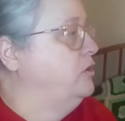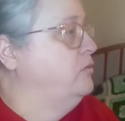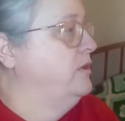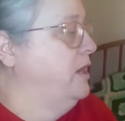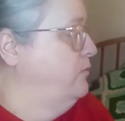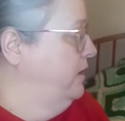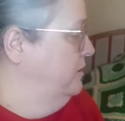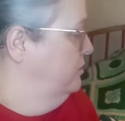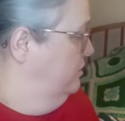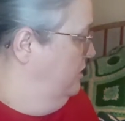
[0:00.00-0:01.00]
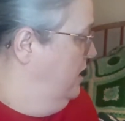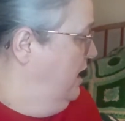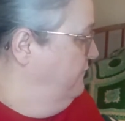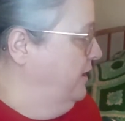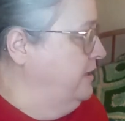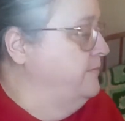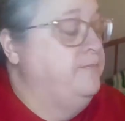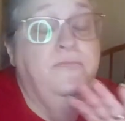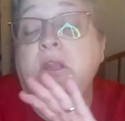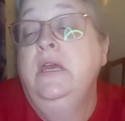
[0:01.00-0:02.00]
don't know where that went. I'll find it.
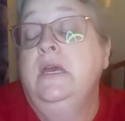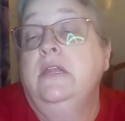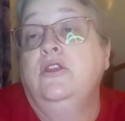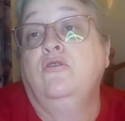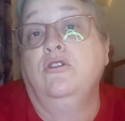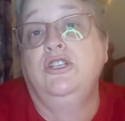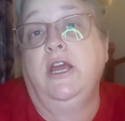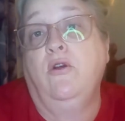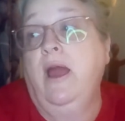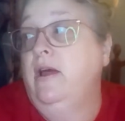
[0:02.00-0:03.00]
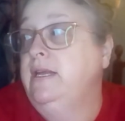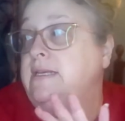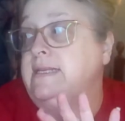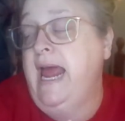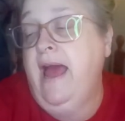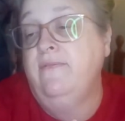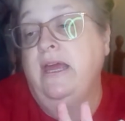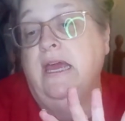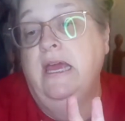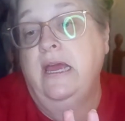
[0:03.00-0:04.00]
The Crochet Crowd is
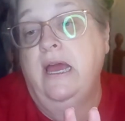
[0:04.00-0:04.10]
having